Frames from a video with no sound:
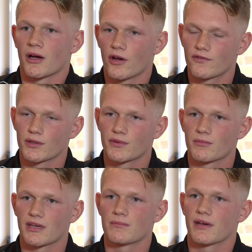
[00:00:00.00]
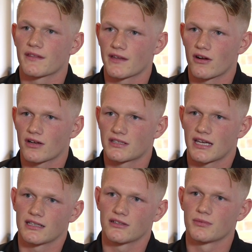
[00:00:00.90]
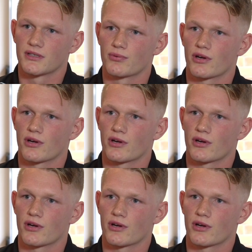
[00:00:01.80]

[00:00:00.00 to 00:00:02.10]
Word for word: hopefully, with me being there, I can take a little bit of